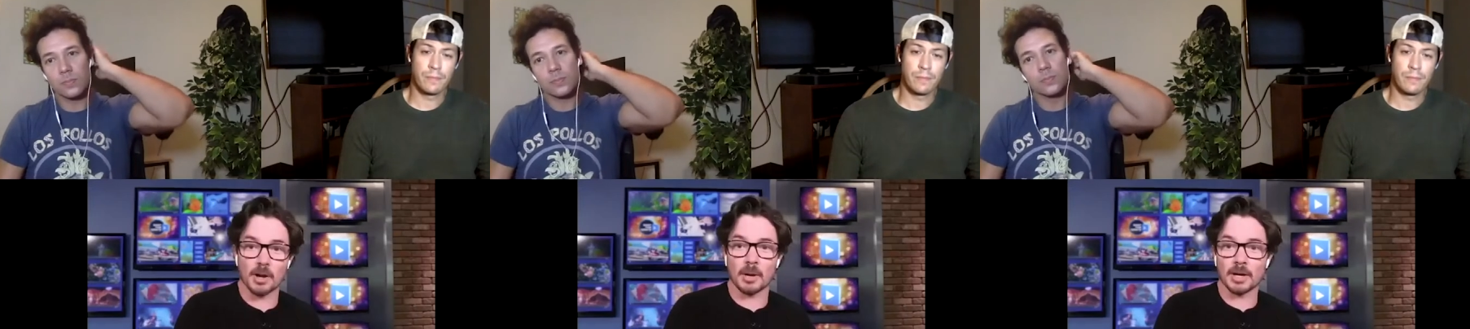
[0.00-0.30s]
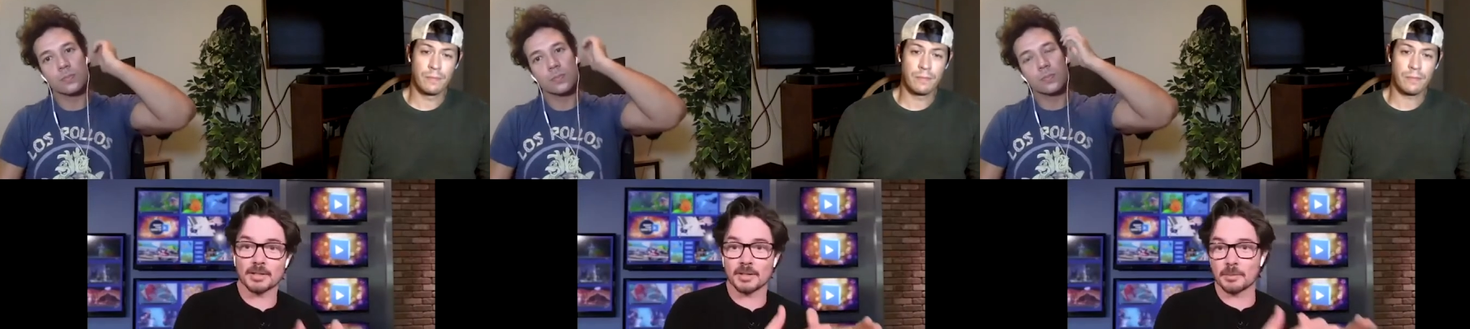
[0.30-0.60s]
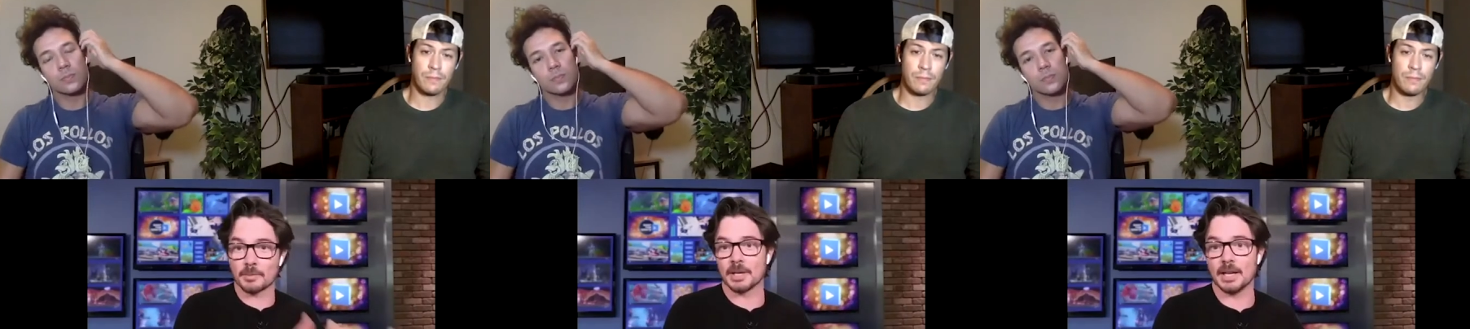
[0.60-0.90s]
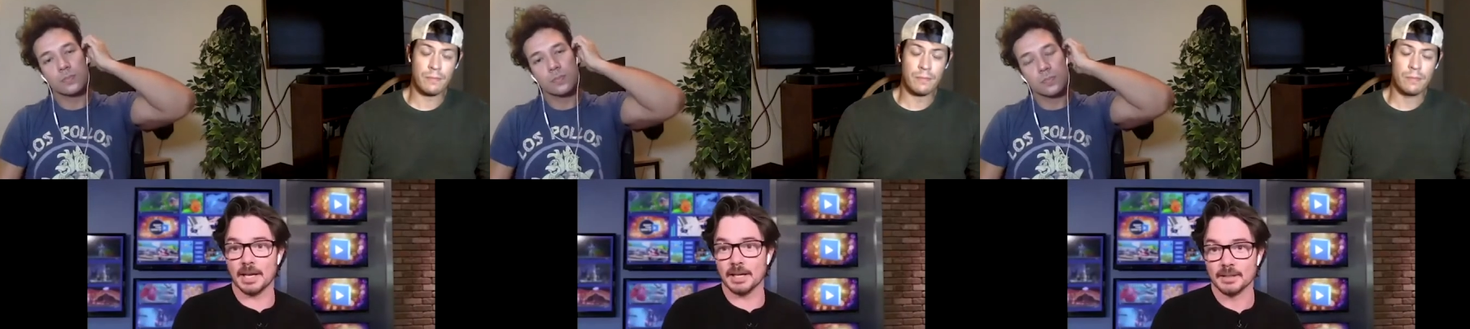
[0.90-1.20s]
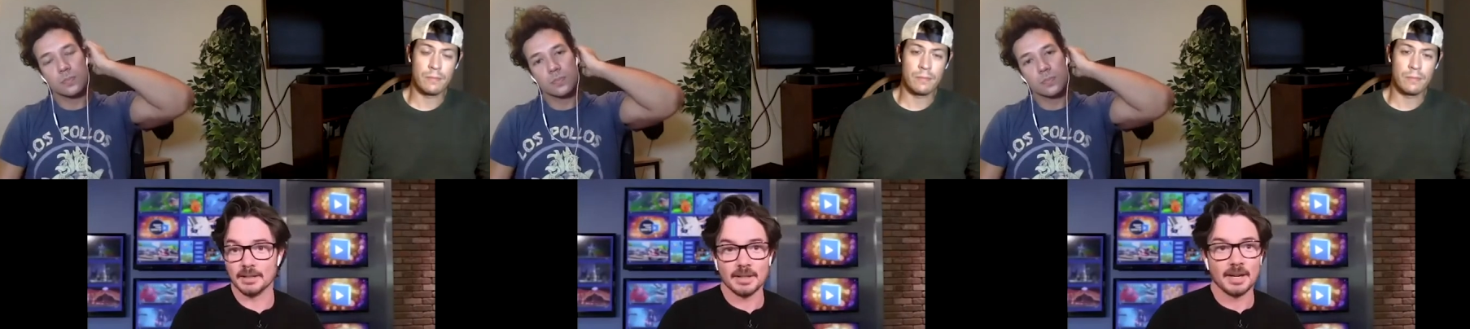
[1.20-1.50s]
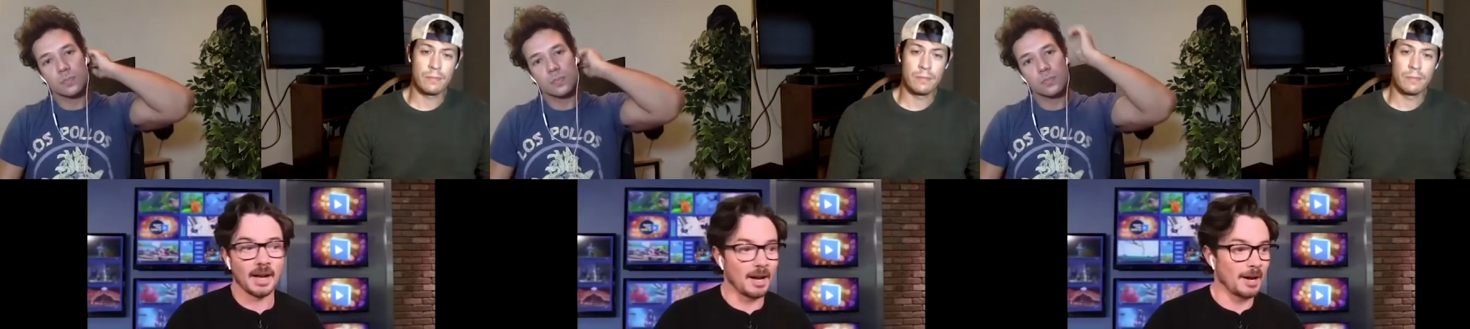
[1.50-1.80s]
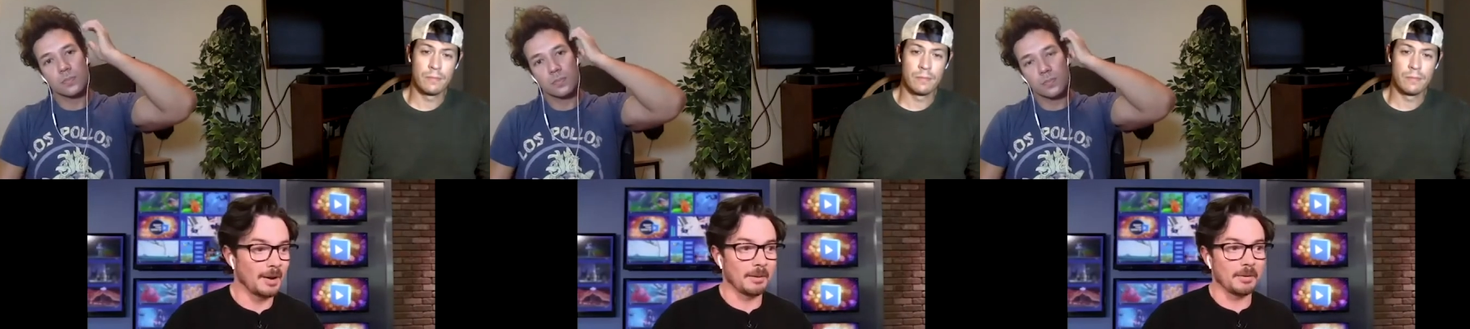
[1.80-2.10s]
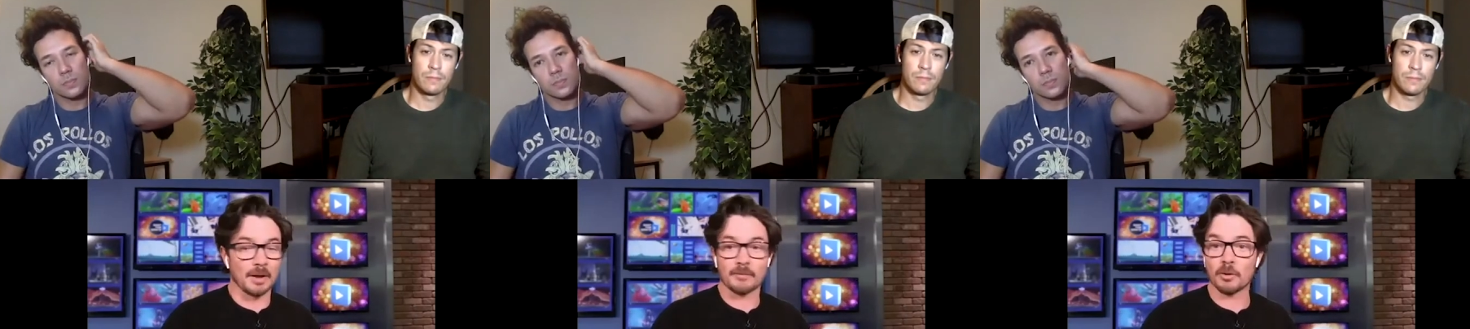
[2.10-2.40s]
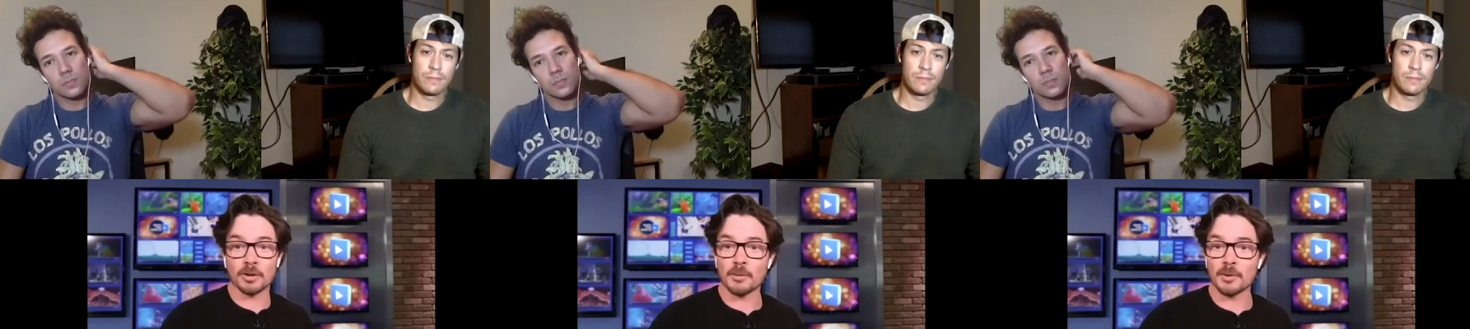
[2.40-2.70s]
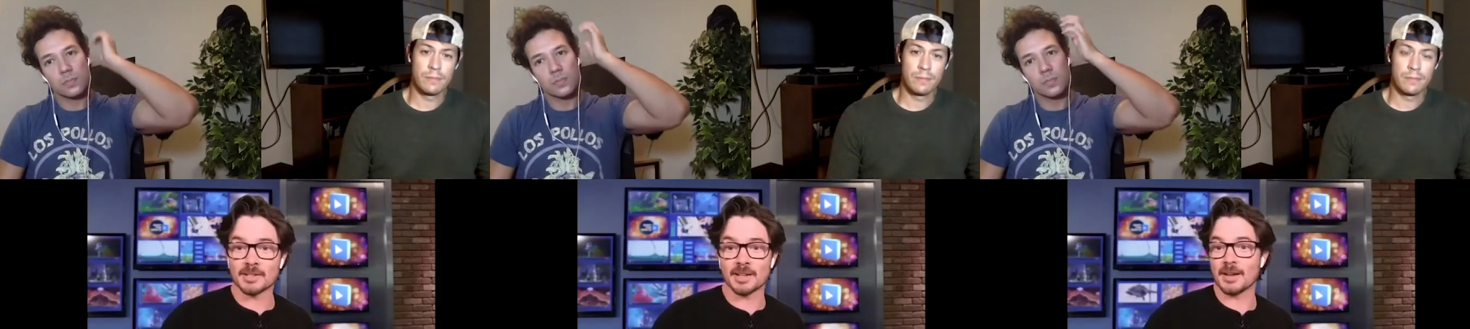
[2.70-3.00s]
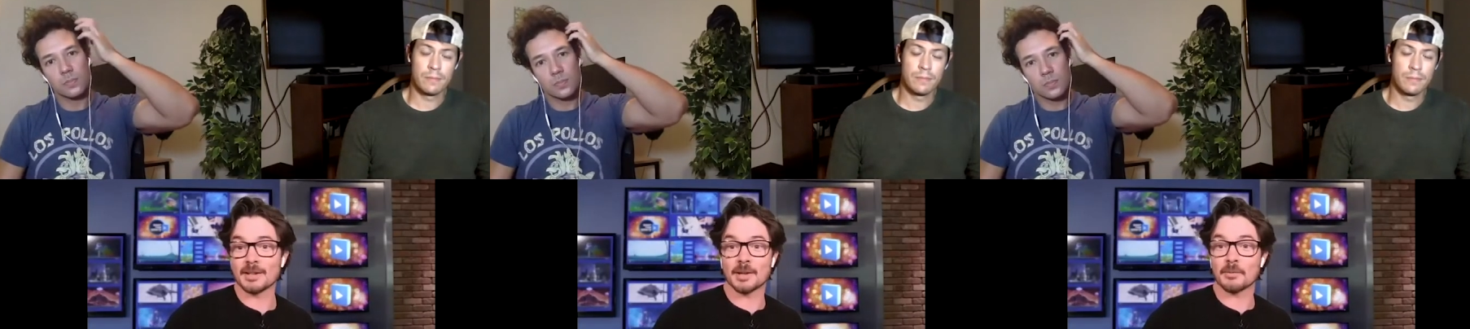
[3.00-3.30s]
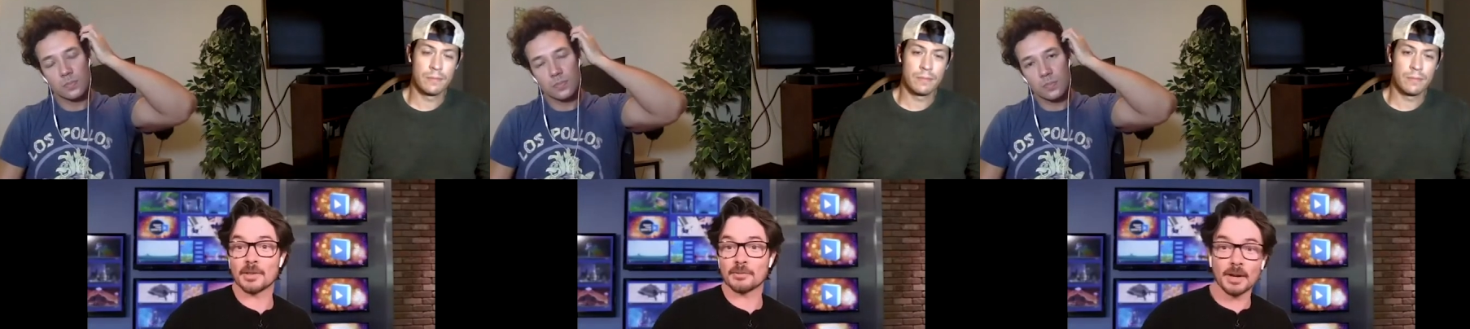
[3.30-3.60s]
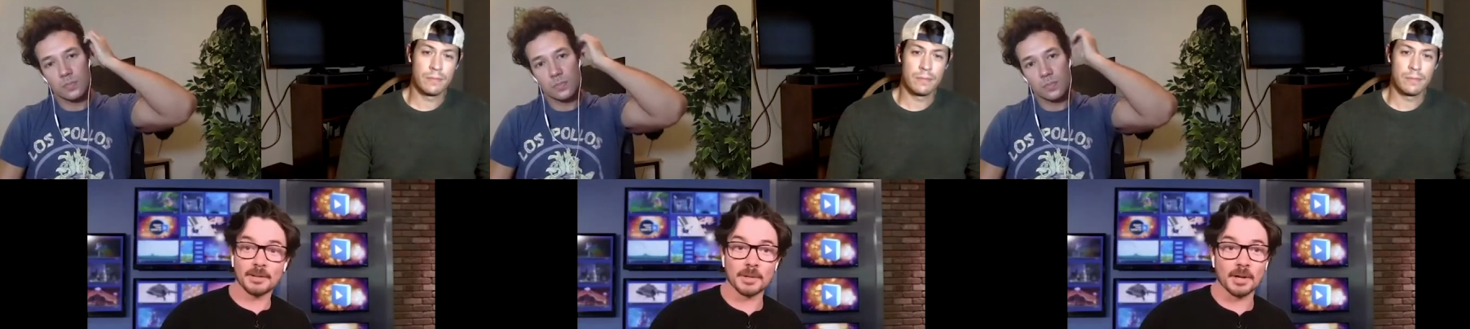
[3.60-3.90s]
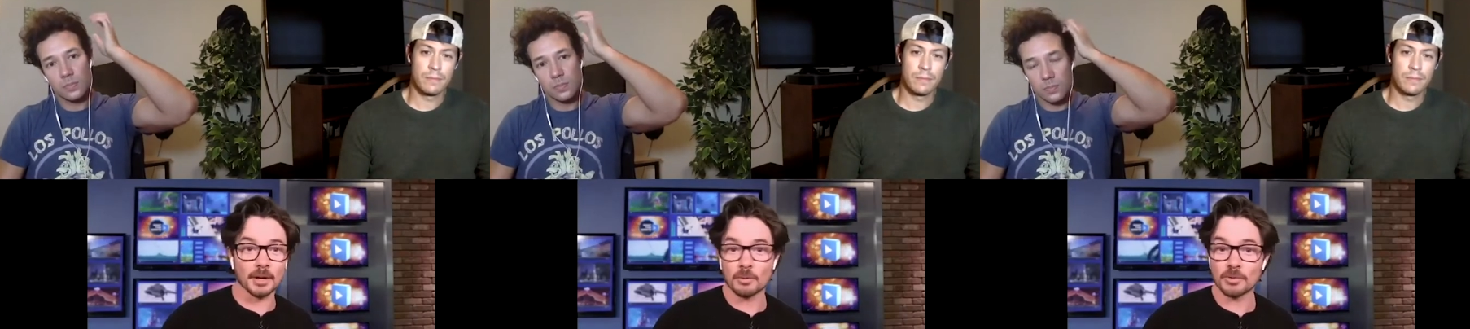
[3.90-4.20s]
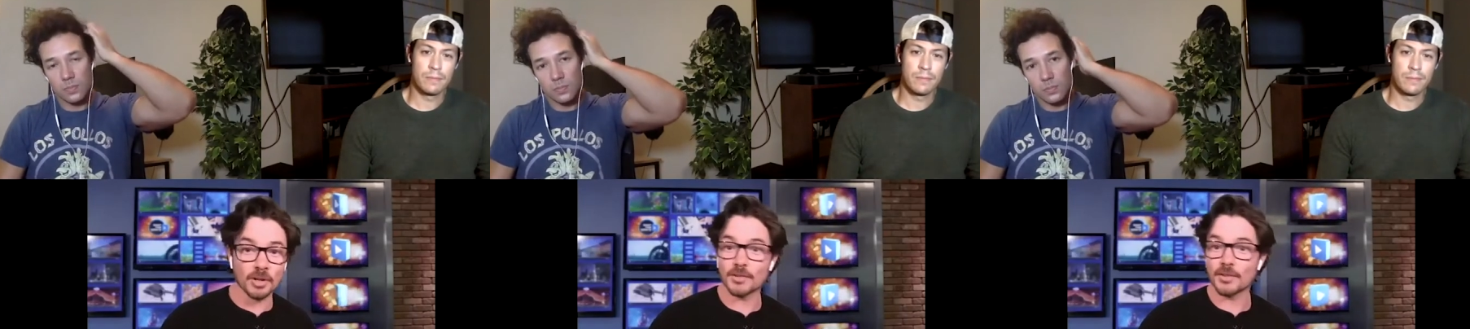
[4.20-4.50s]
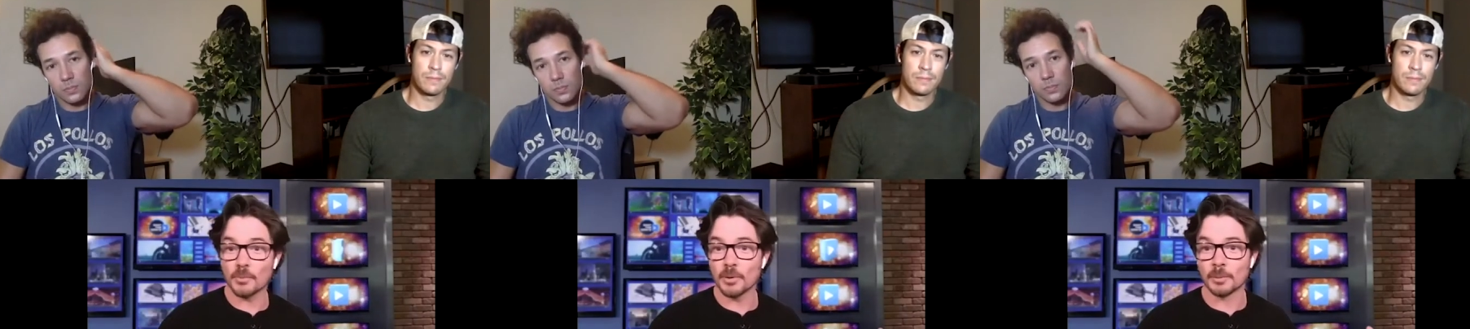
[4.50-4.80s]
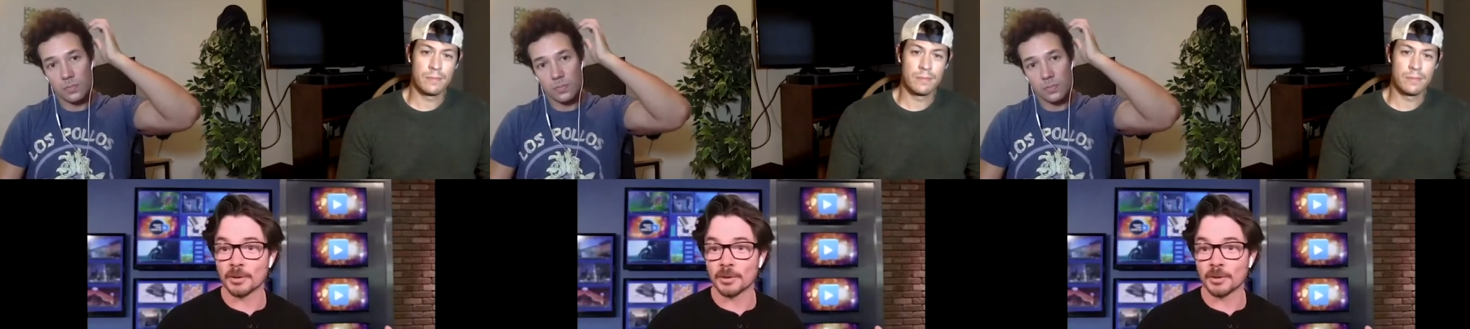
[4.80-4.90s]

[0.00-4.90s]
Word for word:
Speaker 1: I turn up in L A. Uh, I've got nowhere to stay. I stay with this random guy called Justin Willman,